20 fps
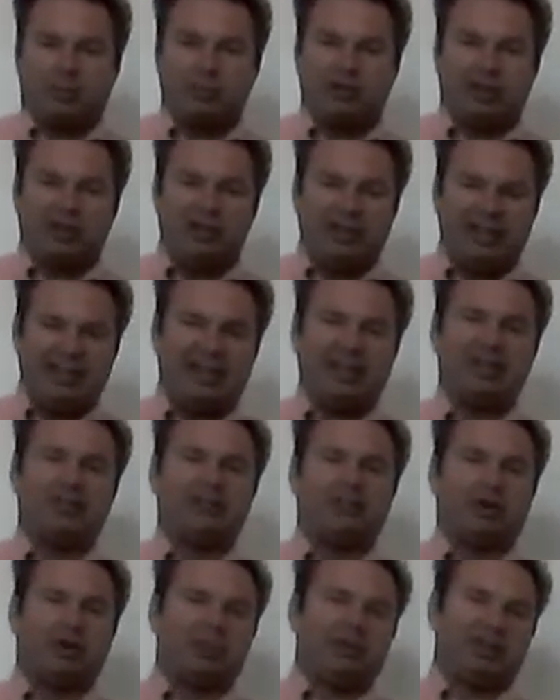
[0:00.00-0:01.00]
a linking
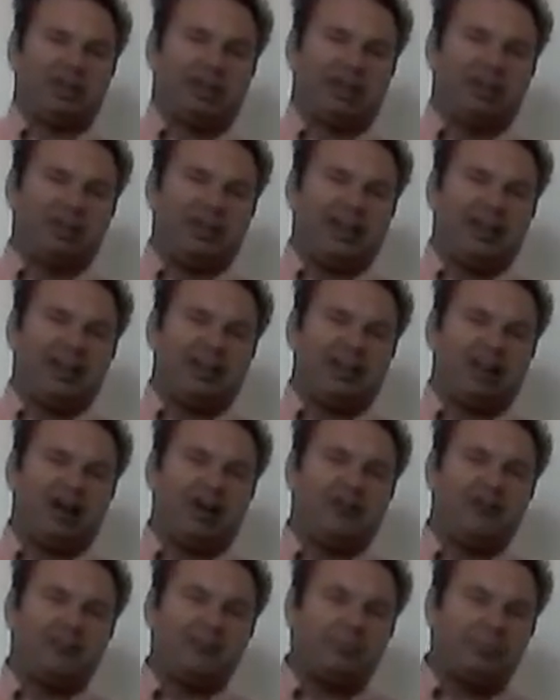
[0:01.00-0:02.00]
verb is a state
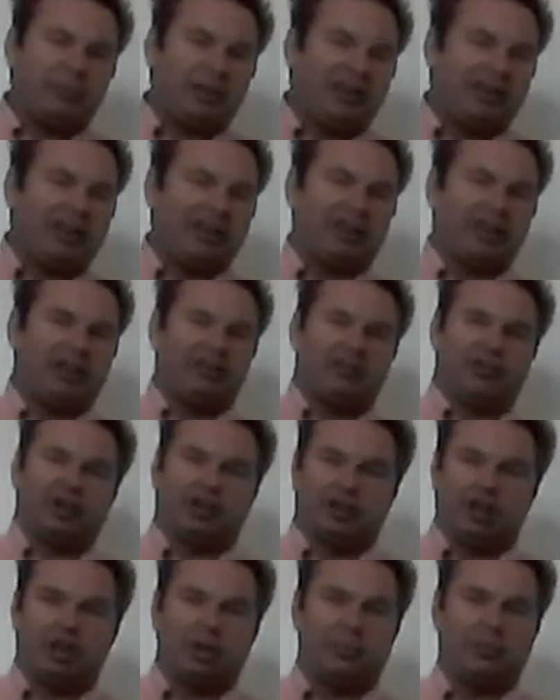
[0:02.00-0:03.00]
of being
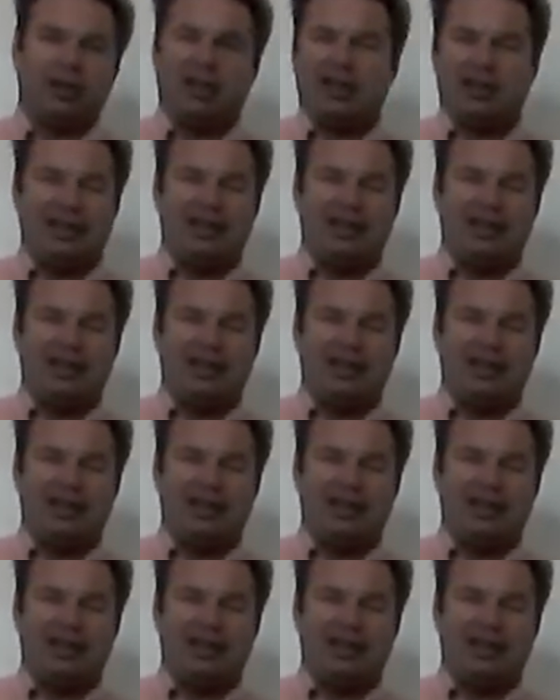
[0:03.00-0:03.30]
verb.